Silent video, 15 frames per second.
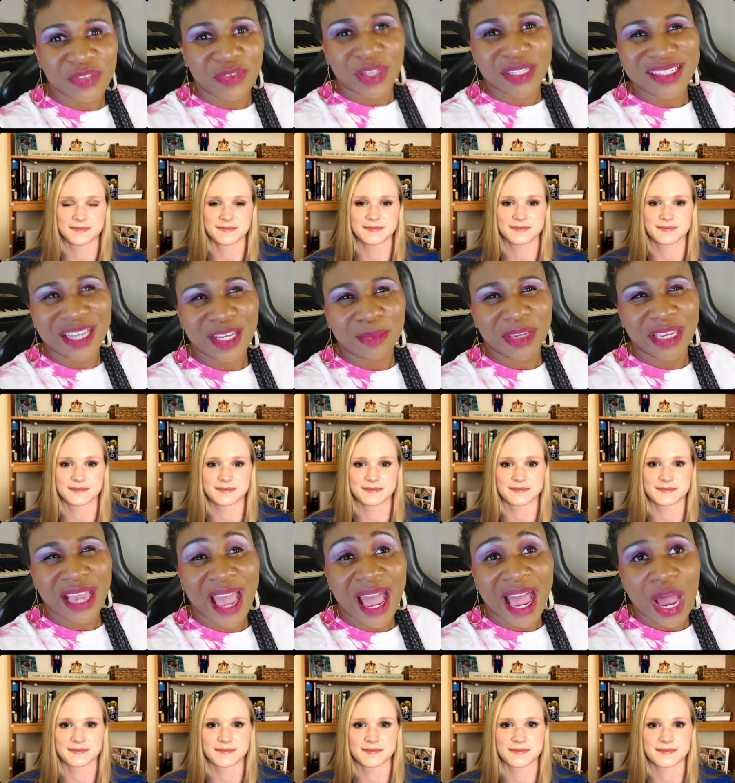Speaker 1: of all, tell me
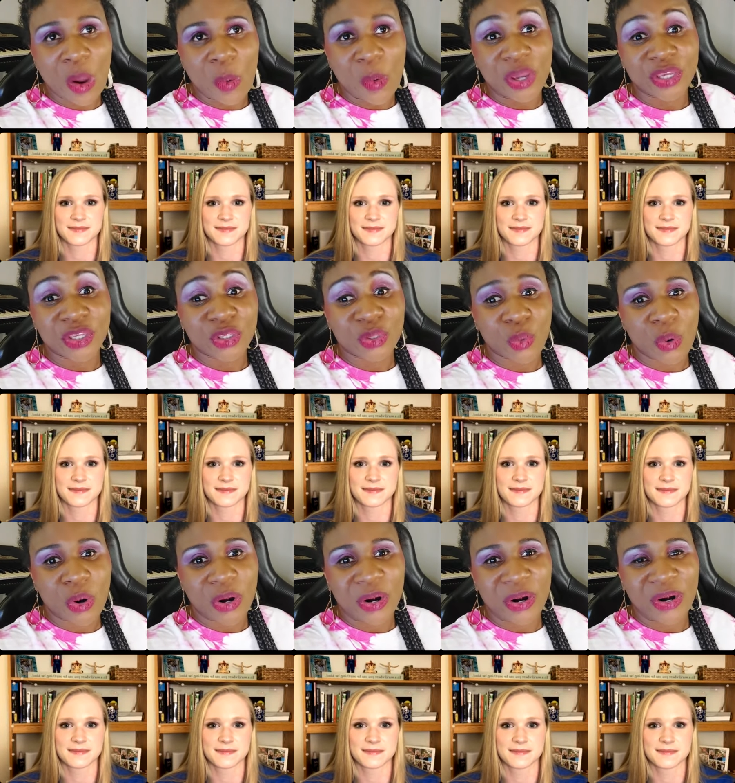how
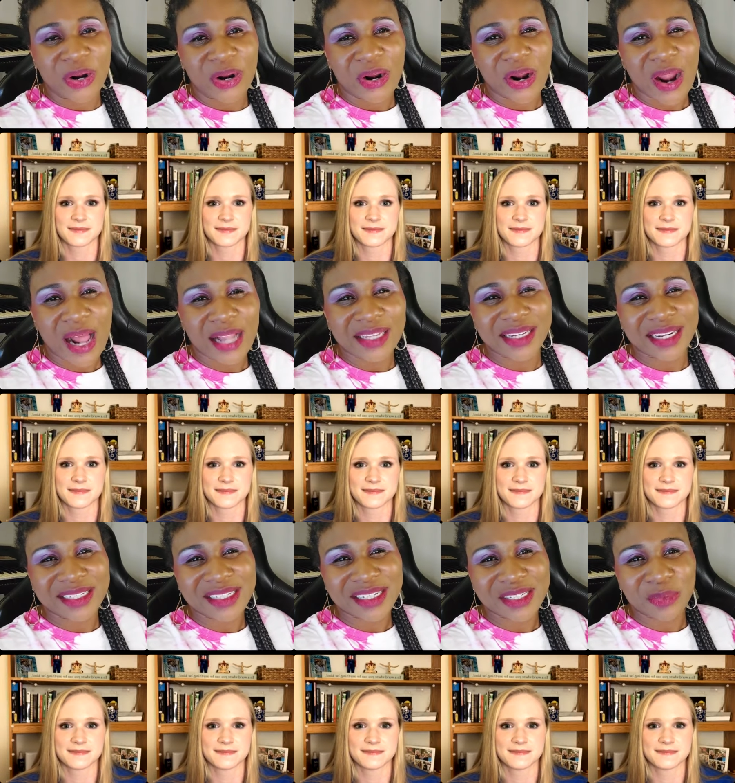your holiday
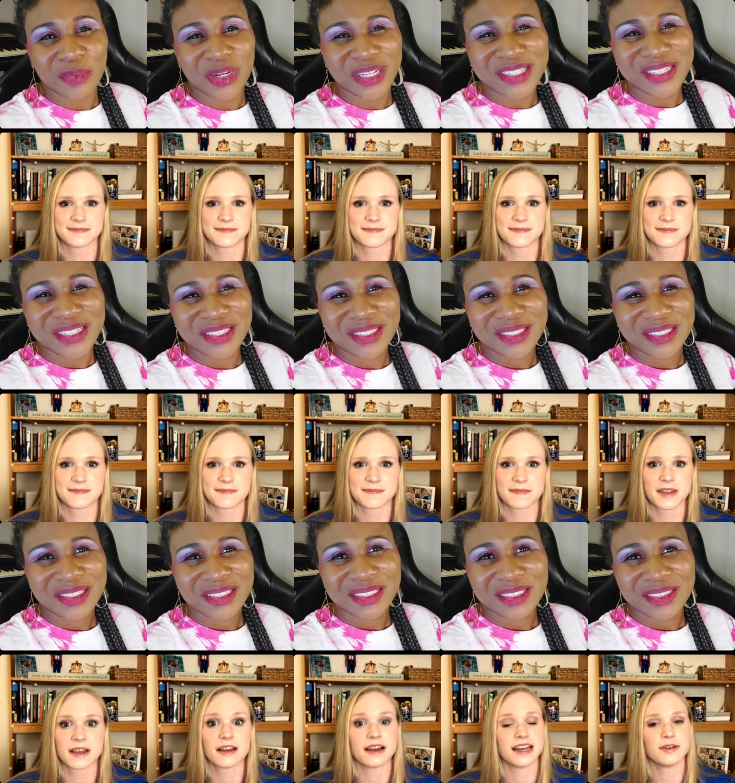season was.
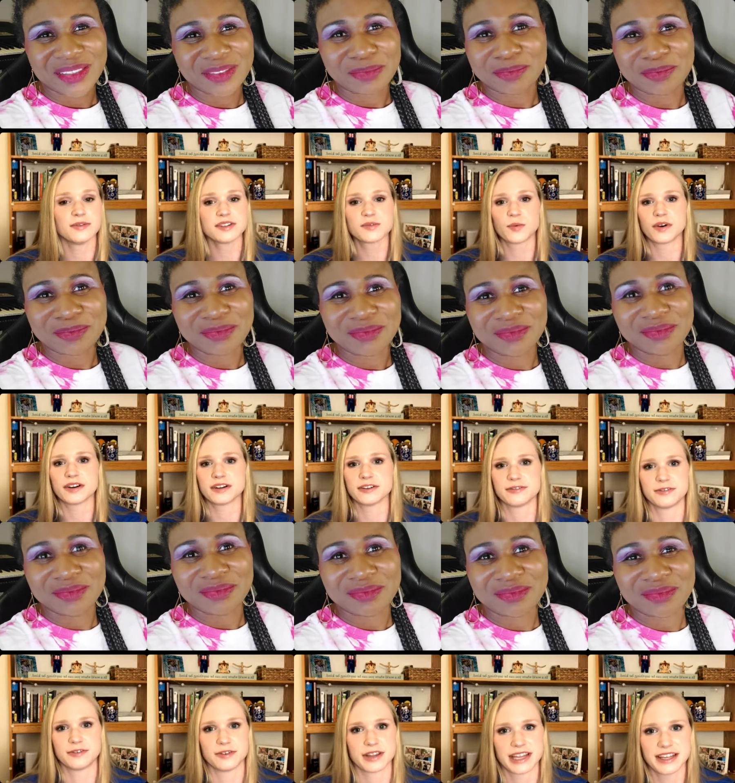
Speaker 2: It was
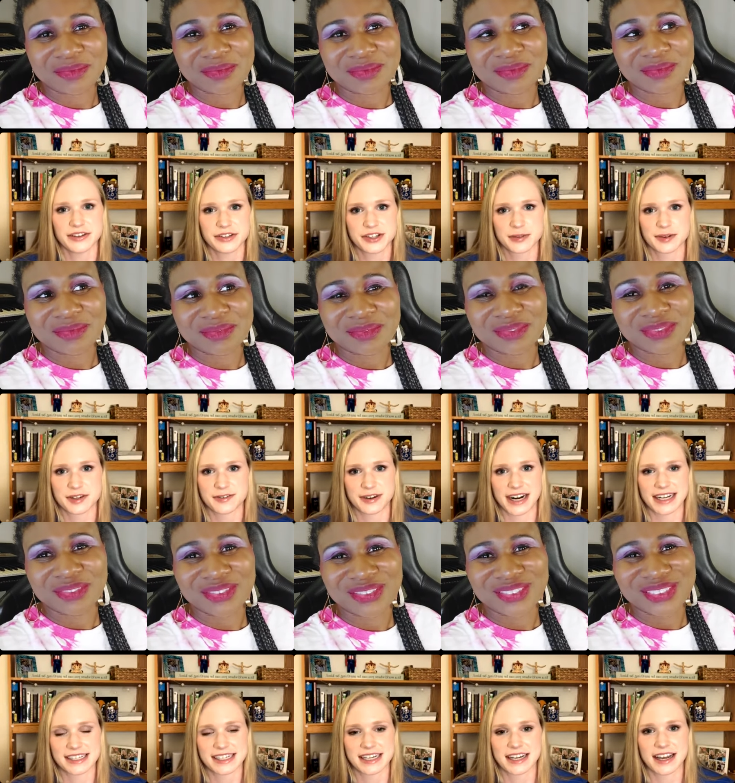wonderful. Thank you so much for
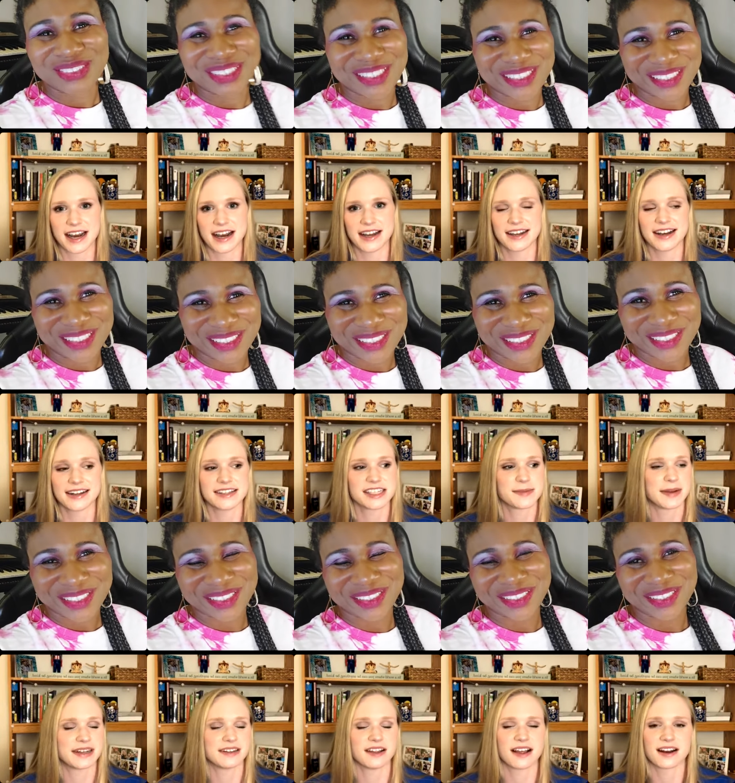asking. I got to spend
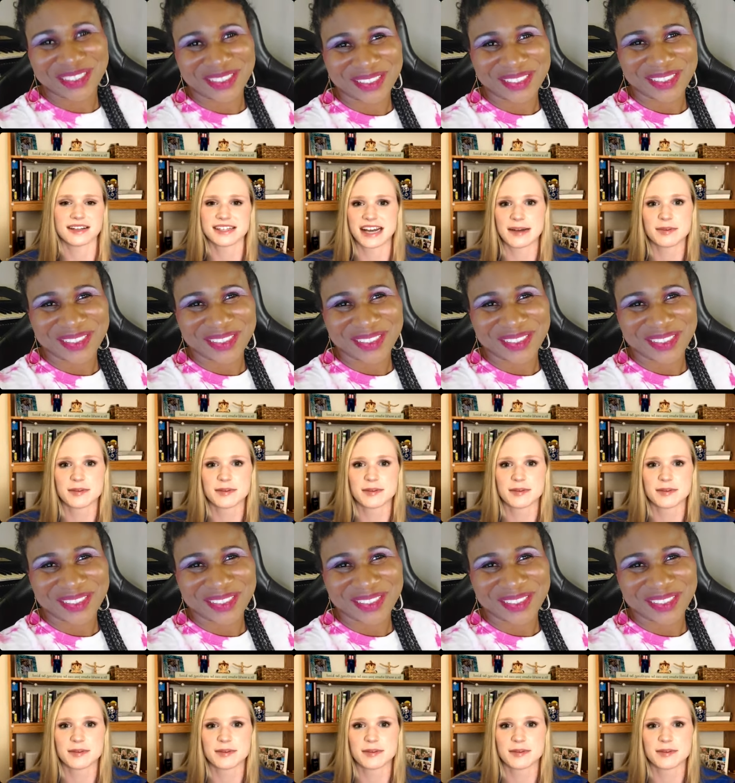a lot of time